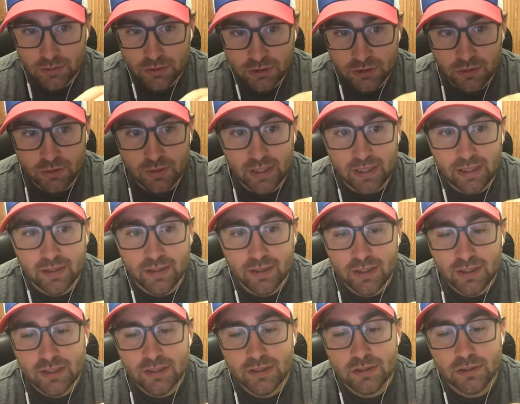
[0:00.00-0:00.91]
tune it,
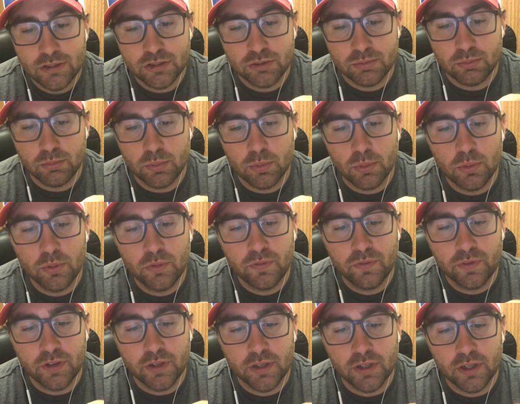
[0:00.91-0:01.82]
just
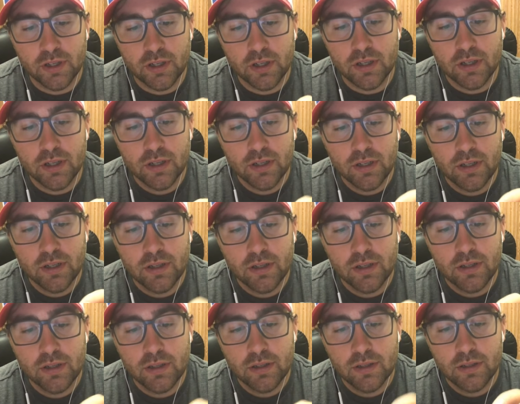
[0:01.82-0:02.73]
move your
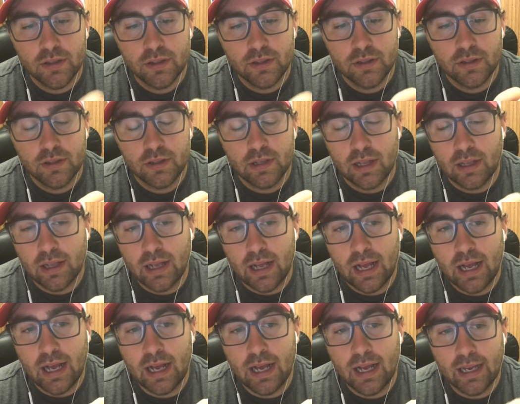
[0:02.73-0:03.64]

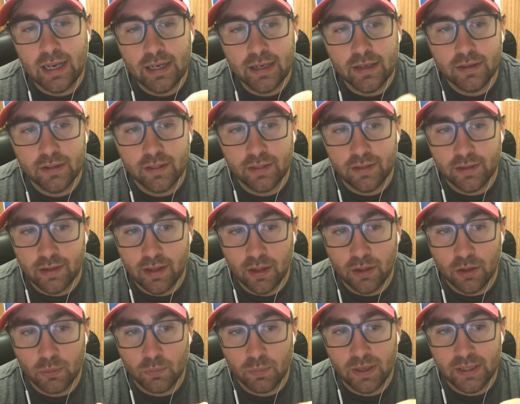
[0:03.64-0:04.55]
eye the
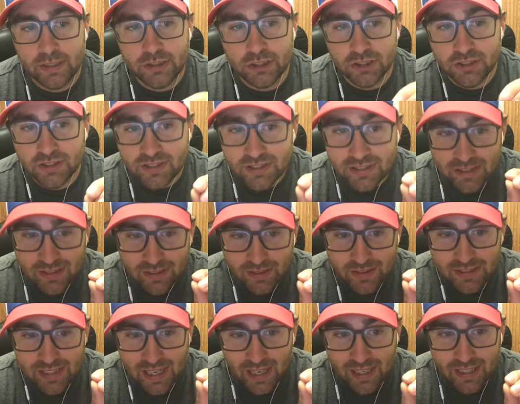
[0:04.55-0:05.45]
other way, just
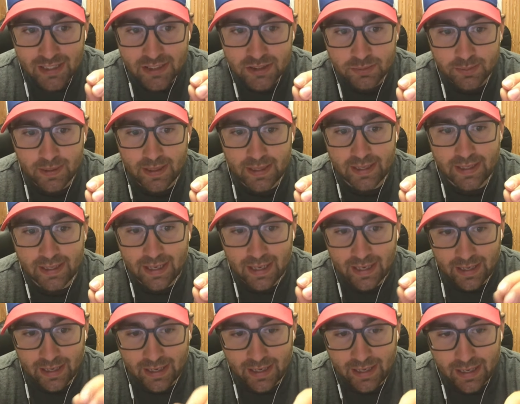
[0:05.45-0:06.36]
tiniest bit and
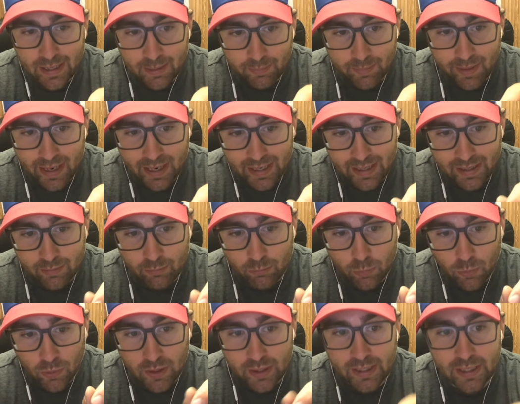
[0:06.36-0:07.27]
get it, keep kind of
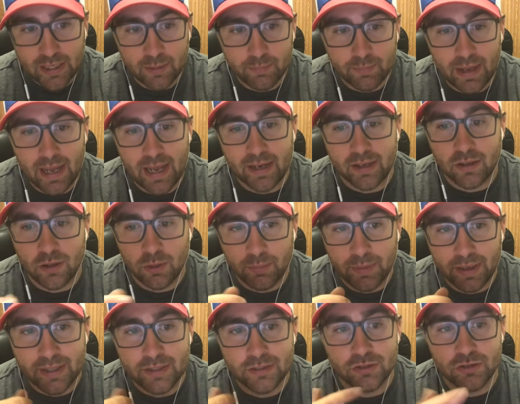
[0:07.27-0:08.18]
working it back. Don't
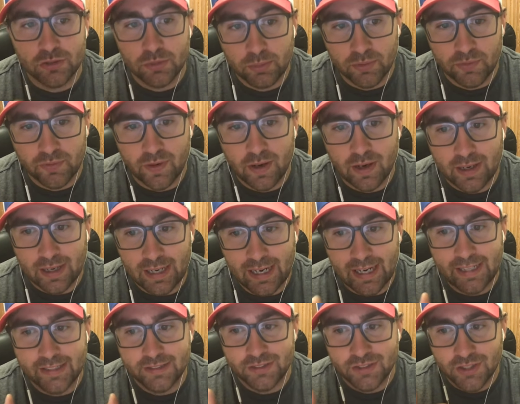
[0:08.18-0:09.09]
make a super far
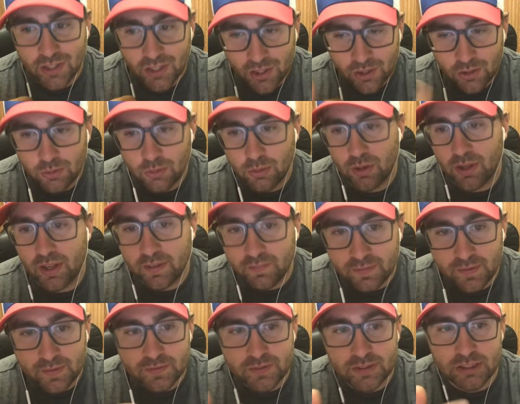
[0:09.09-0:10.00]
cast, sort of
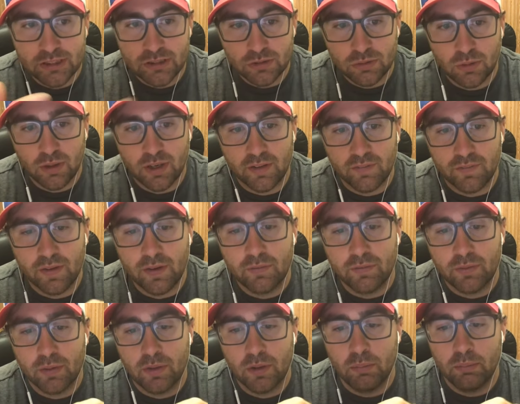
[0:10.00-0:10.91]
like 15, 20
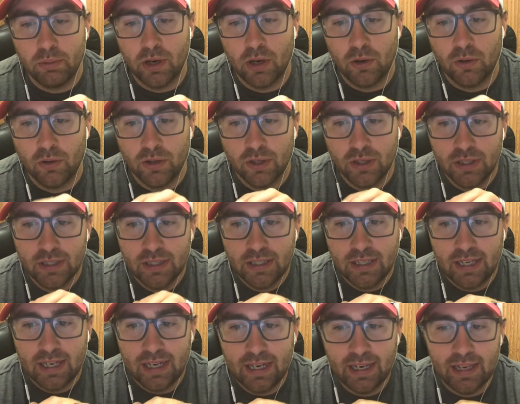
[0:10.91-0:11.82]
feet from the boat.
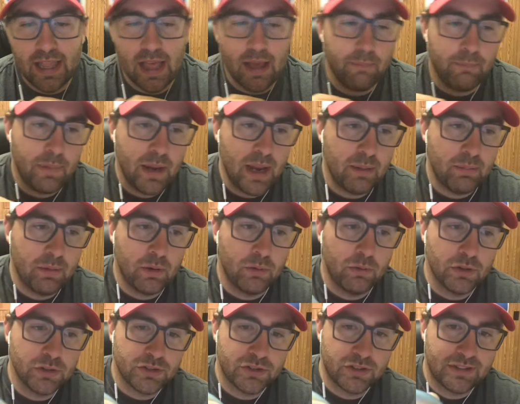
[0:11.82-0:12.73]
And that baby
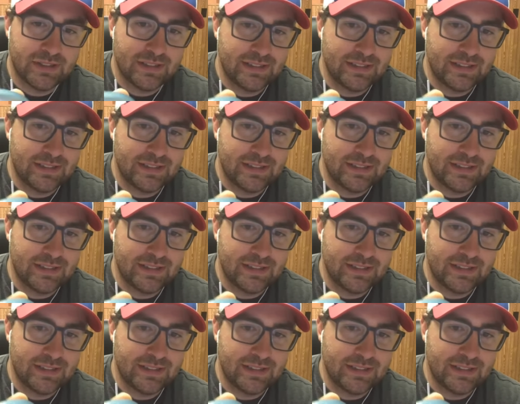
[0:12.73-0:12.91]
will,